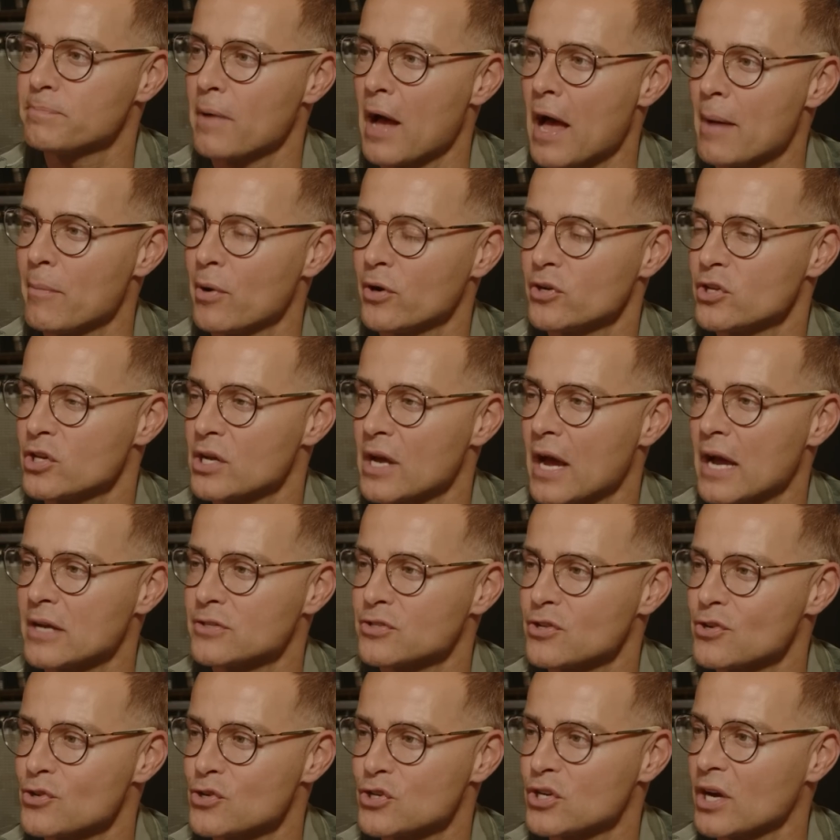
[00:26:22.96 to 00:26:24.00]
this bomb on you
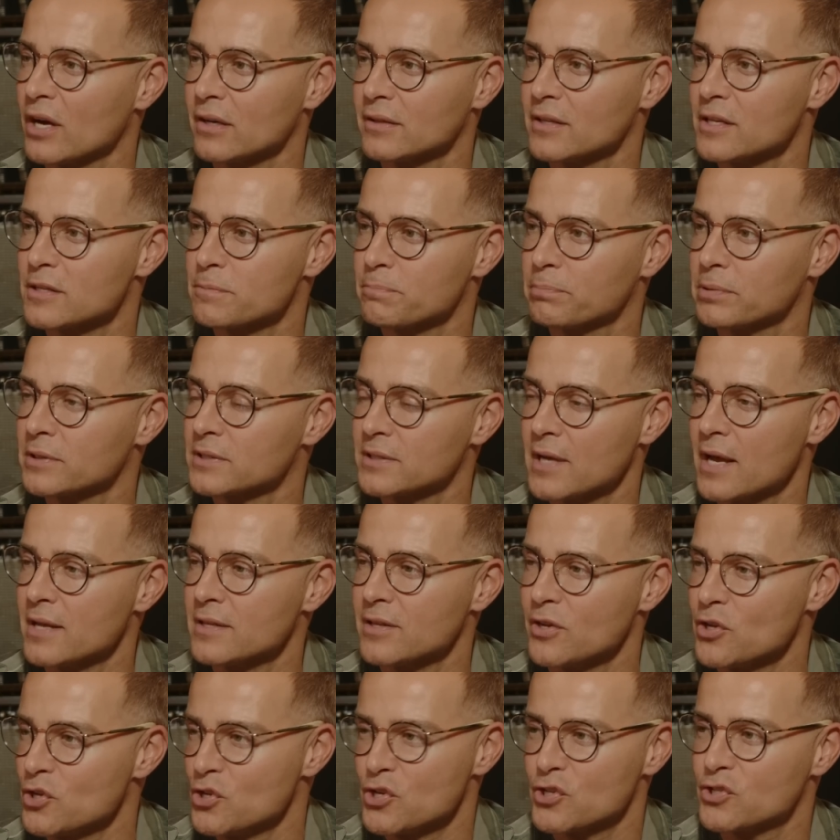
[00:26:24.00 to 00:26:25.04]
guys that you shared this
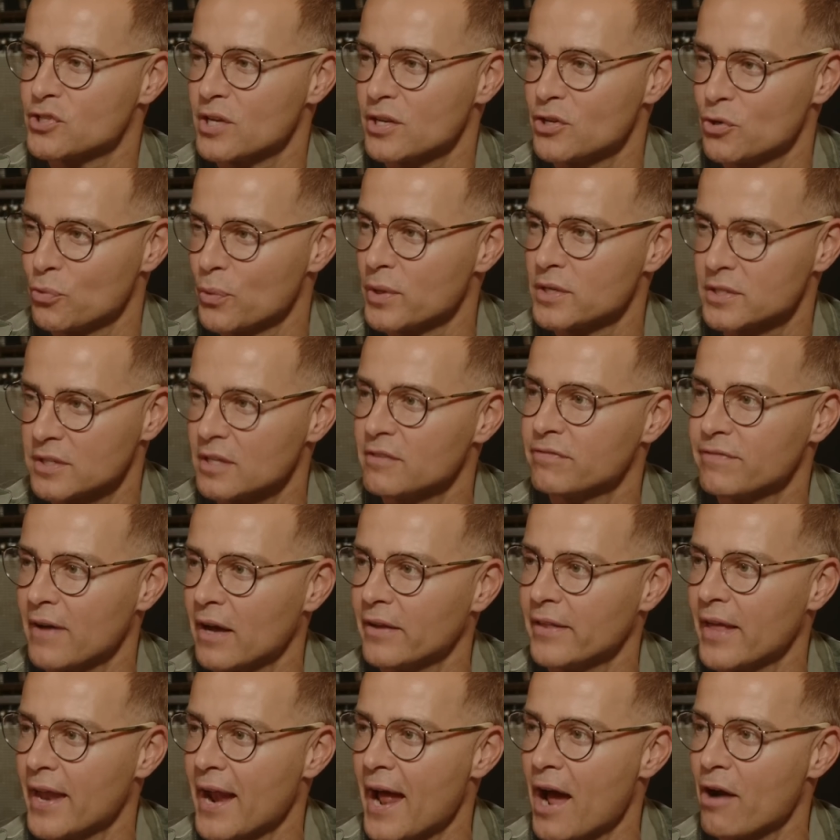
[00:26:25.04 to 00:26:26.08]
placenta you just said you recently
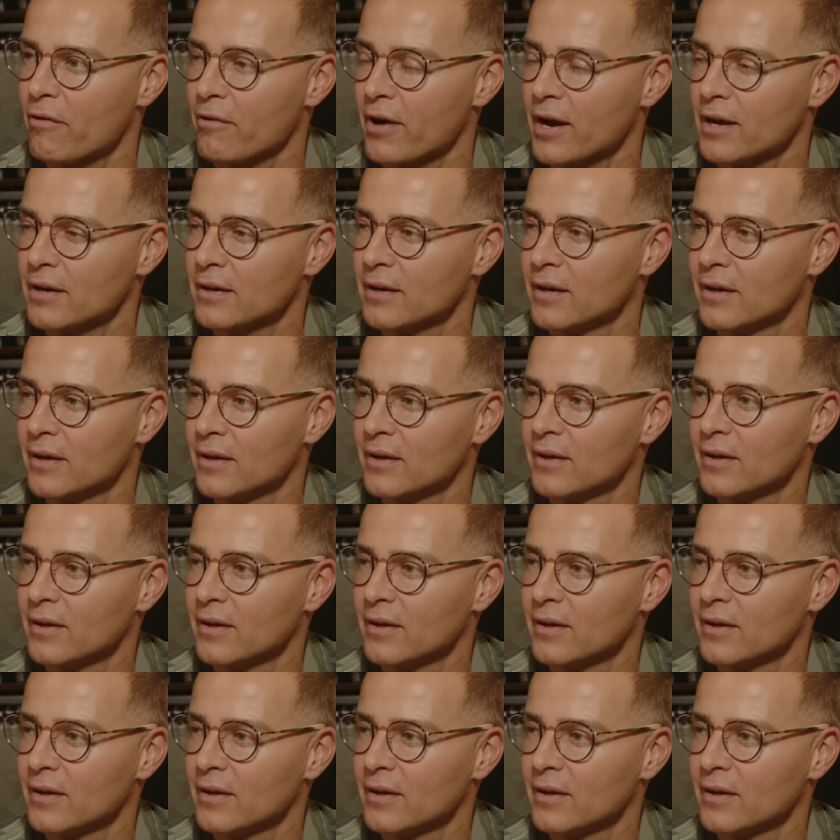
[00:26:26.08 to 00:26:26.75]
found that out right